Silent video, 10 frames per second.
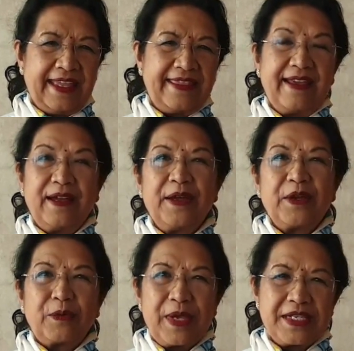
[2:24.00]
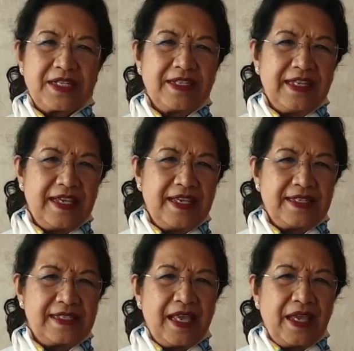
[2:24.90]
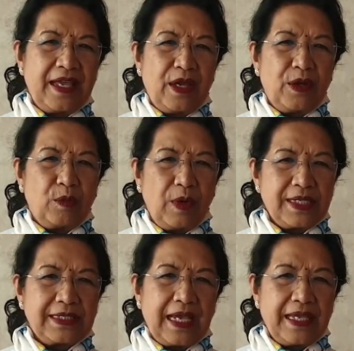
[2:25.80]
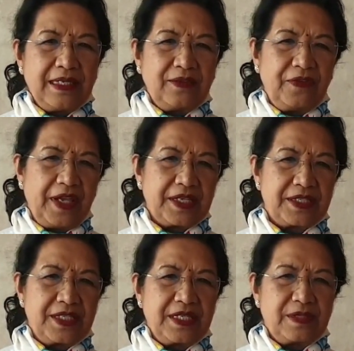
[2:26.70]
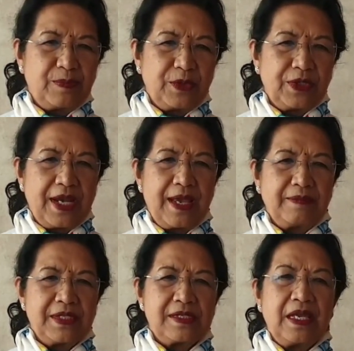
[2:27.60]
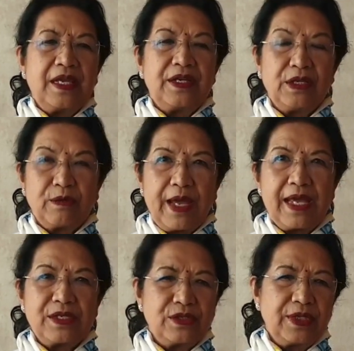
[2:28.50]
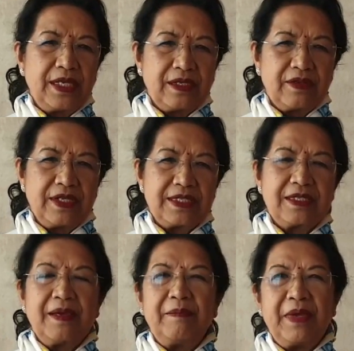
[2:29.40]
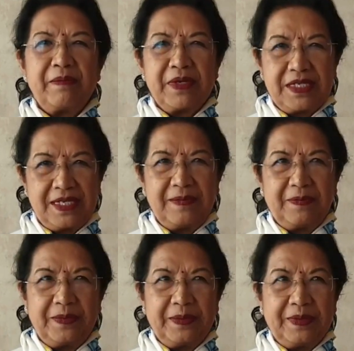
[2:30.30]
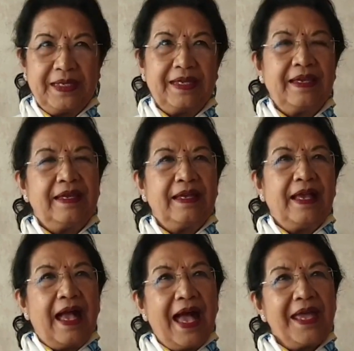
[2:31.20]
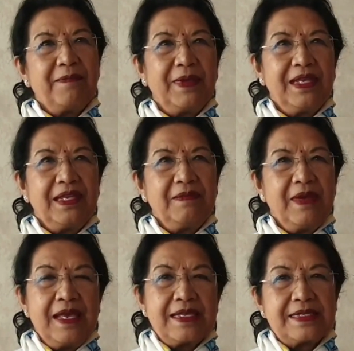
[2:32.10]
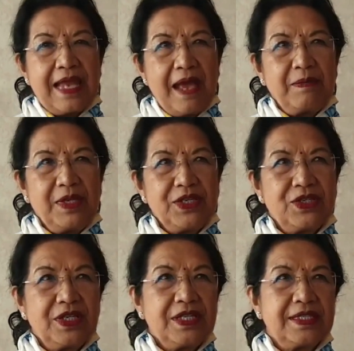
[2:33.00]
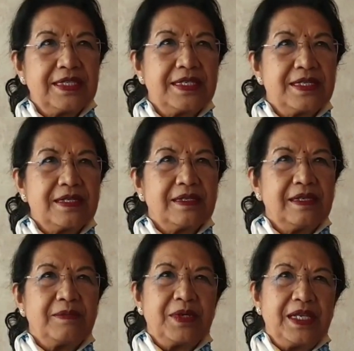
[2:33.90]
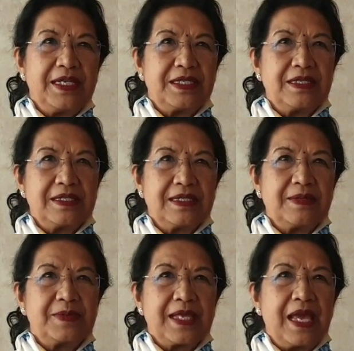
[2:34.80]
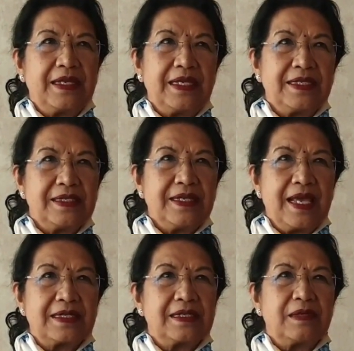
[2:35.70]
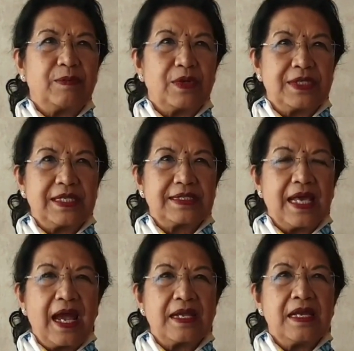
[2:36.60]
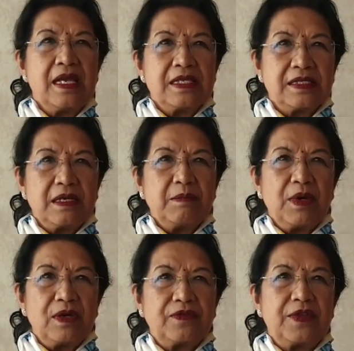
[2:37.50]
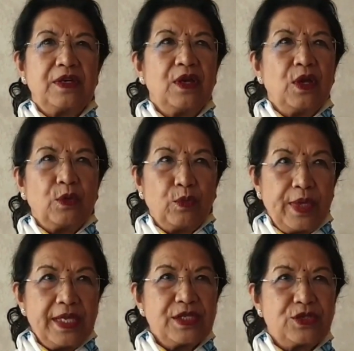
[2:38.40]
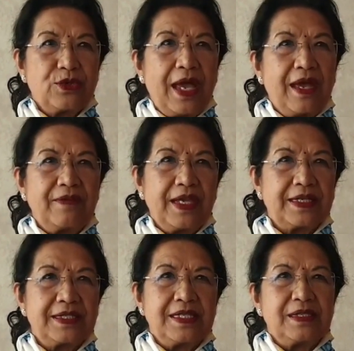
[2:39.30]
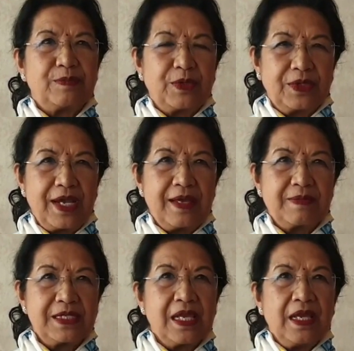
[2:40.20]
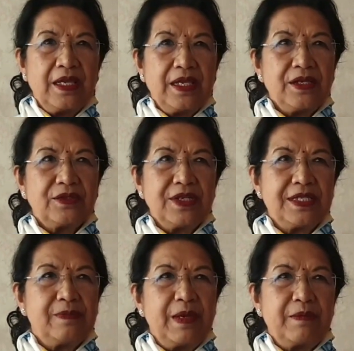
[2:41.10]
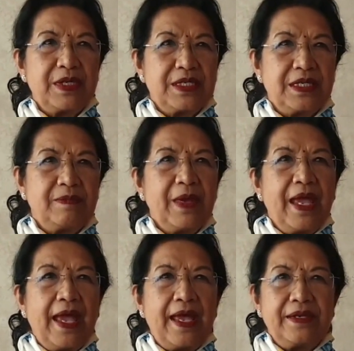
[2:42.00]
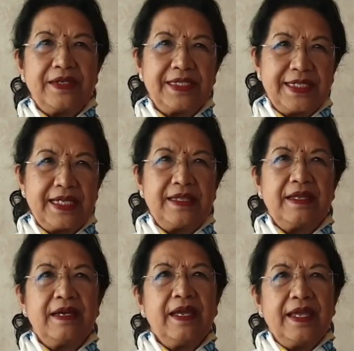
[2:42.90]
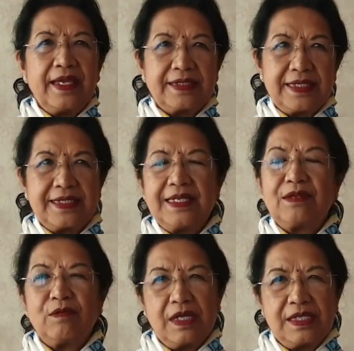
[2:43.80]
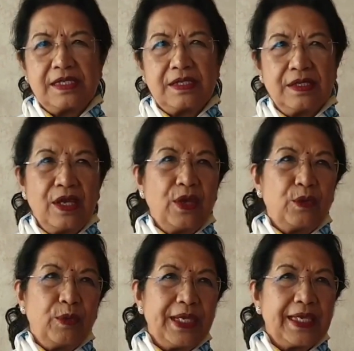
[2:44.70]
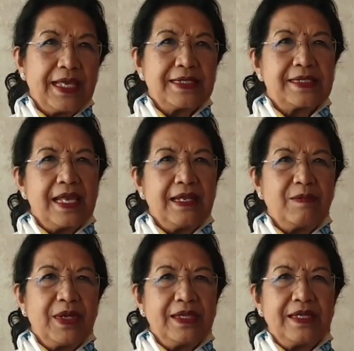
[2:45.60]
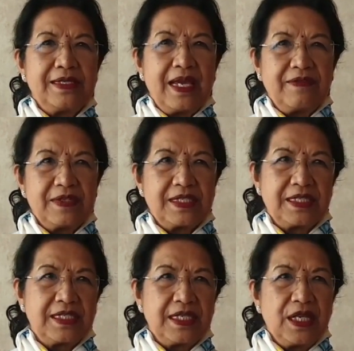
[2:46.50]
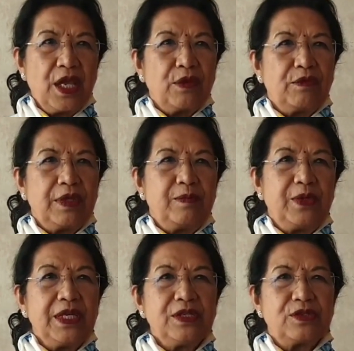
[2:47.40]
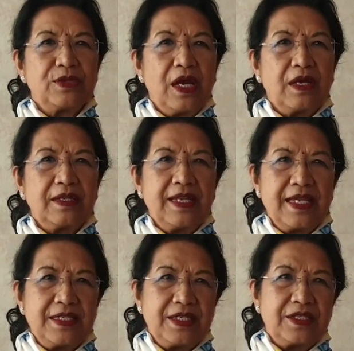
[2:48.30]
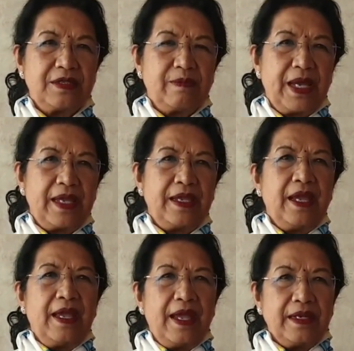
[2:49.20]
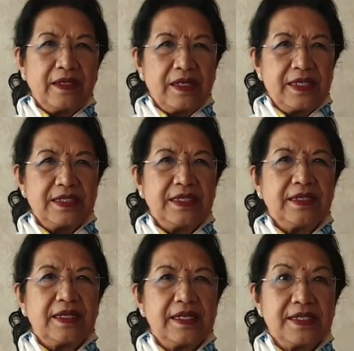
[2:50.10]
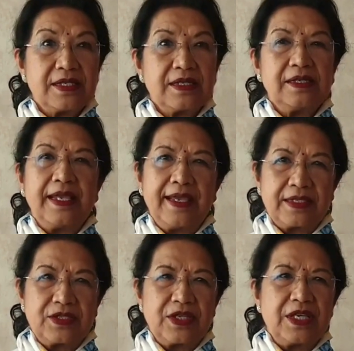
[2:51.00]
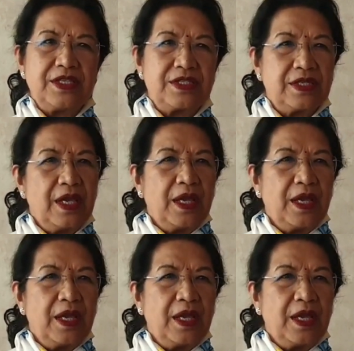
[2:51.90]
The question is, what kind of exchange programs required to increase membership? I believe establishing sister club relationships and international projects are some of the ways to have exchange programs, increase membership, and retain the existing ones. We can celebrate the diversity we bring to the organization by encouraging cultural exchange,